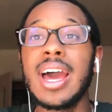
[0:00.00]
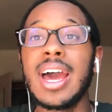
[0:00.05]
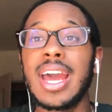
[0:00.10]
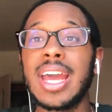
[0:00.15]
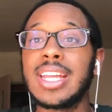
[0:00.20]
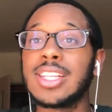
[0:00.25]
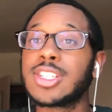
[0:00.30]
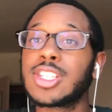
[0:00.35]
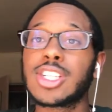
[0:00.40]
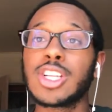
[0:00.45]

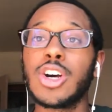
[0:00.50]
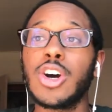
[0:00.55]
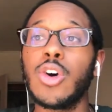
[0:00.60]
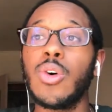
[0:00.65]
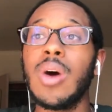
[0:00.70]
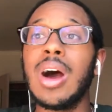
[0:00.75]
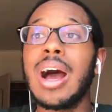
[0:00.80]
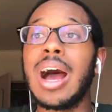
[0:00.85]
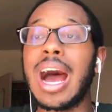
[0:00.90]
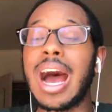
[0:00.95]
And
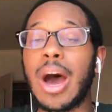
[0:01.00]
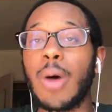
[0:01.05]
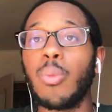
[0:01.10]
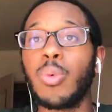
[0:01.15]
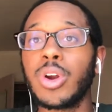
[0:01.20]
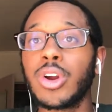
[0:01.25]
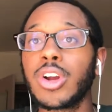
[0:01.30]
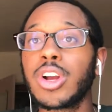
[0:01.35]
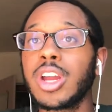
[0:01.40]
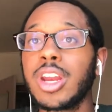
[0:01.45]
so
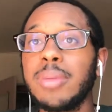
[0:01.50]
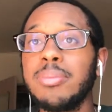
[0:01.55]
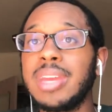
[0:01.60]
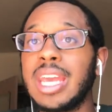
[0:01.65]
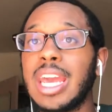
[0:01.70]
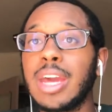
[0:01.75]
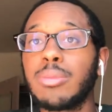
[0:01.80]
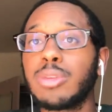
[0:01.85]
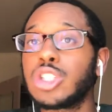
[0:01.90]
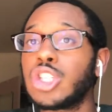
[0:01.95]
we're going to
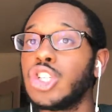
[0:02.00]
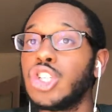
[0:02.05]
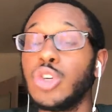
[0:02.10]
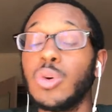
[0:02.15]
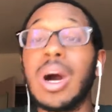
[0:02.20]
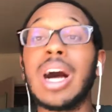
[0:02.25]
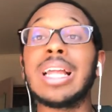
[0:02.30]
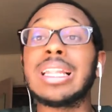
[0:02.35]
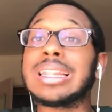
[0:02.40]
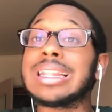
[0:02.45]
be able to
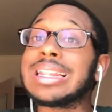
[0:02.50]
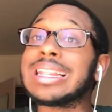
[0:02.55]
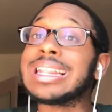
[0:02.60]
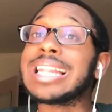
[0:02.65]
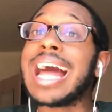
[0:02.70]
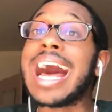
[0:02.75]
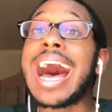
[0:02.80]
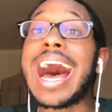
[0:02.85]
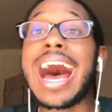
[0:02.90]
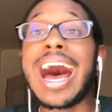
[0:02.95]
do a
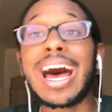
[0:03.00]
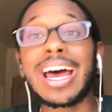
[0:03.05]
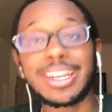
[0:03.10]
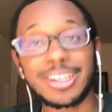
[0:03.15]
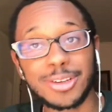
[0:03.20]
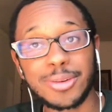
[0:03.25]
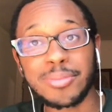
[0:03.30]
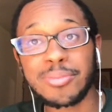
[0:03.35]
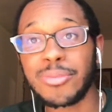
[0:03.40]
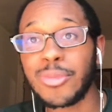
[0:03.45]
lot
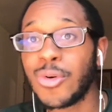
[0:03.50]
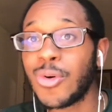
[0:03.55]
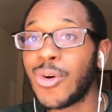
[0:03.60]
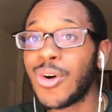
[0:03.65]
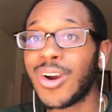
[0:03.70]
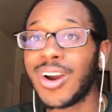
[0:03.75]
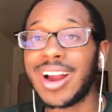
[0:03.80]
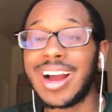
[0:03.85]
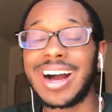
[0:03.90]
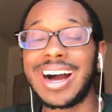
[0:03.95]

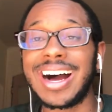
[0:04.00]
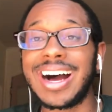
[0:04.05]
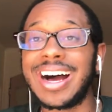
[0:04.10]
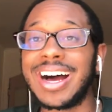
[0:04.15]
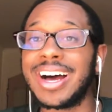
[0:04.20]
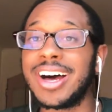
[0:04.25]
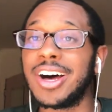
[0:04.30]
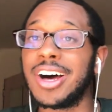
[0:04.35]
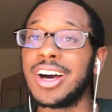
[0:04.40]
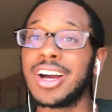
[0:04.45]
more uh,
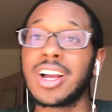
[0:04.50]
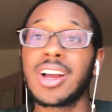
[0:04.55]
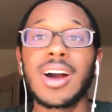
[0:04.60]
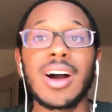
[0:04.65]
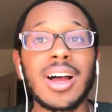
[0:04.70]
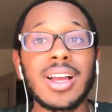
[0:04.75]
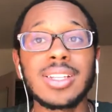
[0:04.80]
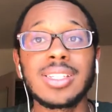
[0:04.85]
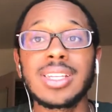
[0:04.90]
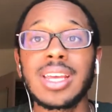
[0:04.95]
uh,
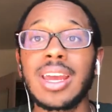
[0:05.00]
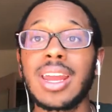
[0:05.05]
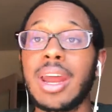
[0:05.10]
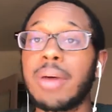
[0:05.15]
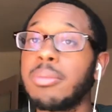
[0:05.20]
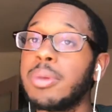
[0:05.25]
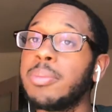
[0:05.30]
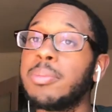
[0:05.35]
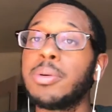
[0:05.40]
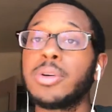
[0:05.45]
content. I'm
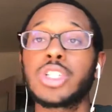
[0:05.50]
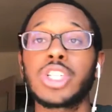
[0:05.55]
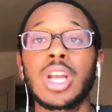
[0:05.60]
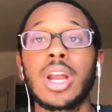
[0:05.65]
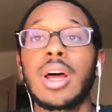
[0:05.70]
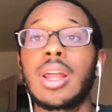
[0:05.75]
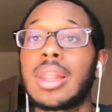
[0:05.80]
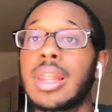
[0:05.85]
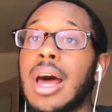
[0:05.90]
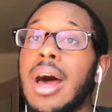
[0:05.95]
going to be pushing
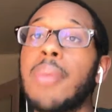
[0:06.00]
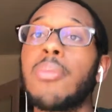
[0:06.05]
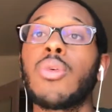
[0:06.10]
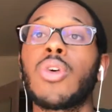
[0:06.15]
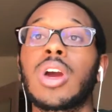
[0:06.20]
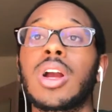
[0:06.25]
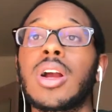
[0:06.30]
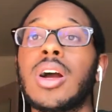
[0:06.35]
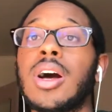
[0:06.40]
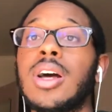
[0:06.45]
out a lot
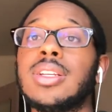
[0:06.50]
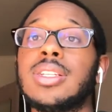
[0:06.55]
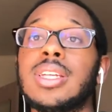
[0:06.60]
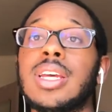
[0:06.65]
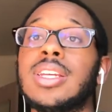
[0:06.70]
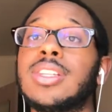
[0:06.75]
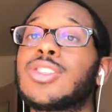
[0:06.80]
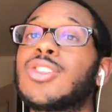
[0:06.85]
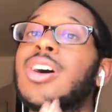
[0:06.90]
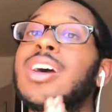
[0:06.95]
more
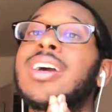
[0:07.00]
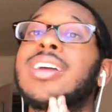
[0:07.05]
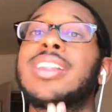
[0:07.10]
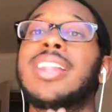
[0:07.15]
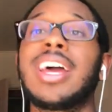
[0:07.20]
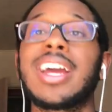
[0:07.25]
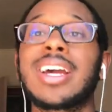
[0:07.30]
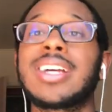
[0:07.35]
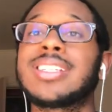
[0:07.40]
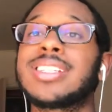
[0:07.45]
content. So, I,
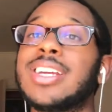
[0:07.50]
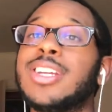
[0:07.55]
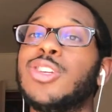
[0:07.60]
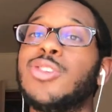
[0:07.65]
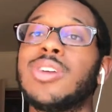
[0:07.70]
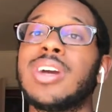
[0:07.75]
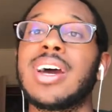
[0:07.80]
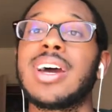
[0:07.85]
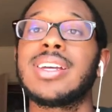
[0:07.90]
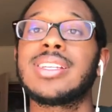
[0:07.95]
like I said, you
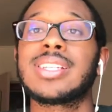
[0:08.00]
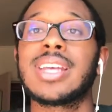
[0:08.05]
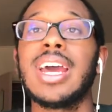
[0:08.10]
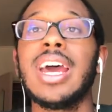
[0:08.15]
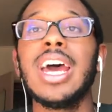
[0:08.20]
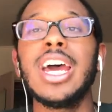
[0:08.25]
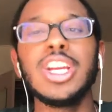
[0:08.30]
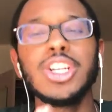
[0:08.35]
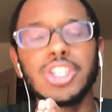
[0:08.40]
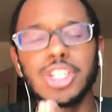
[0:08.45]
guys,
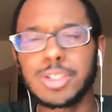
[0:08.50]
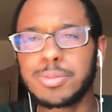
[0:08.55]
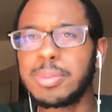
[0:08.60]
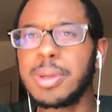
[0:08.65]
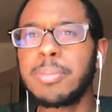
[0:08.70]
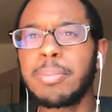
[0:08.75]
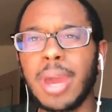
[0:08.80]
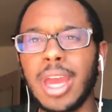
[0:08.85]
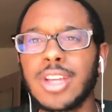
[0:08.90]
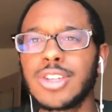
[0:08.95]
just be
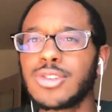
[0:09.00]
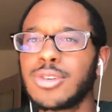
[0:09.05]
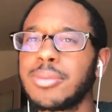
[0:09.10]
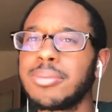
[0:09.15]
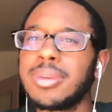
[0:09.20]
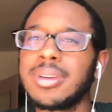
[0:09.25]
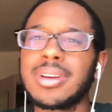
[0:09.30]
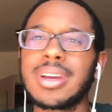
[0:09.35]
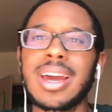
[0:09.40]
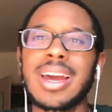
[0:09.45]
patient with
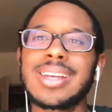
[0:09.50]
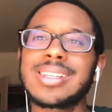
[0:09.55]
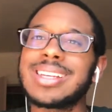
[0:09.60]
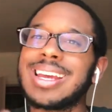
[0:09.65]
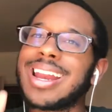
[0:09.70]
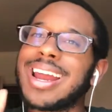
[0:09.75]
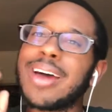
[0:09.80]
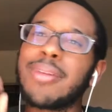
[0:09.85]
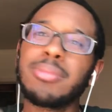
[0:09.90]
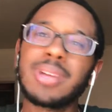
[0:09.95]
me, you guys,
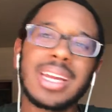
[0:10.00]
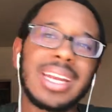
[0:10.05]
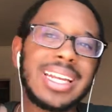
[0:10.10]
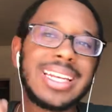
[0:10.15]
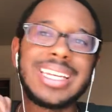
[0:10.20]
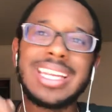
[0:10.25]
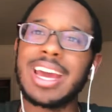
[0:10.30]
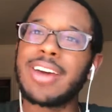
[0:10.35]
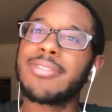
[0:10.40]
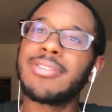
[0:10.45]
and I'm going to
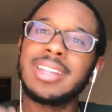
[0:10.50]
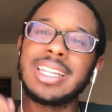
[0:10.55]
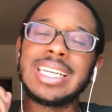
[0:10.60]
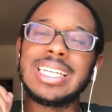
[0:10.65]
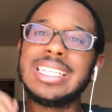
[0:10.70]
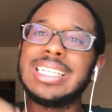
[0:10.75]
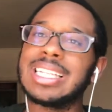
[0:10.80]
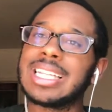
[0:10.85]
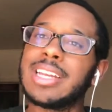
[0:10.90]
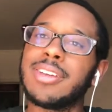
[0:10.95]
definitely
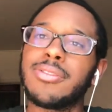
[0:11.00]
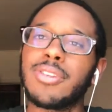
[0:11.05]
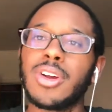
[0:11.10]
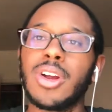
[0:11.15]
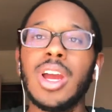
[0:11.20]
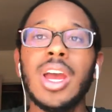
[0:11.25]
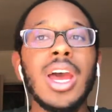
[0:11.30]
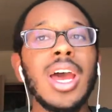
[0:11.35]
deliver.